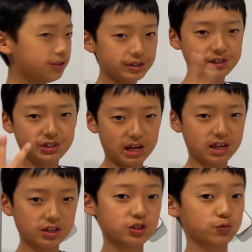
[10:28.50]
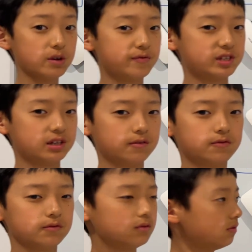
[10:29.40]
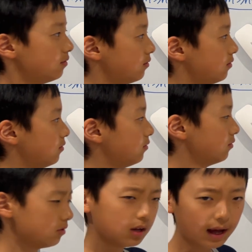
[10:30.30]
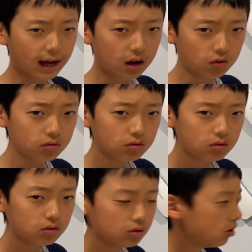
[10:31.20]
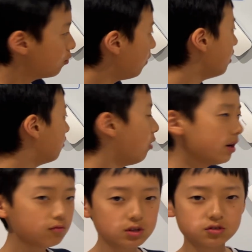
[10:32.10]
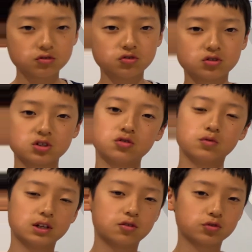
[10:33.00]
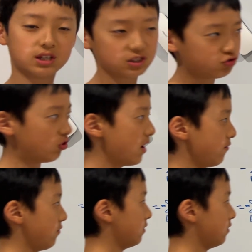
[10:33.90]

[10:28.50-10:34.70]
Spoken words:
the second derivative. How? Well, why don't we just do a little test drive?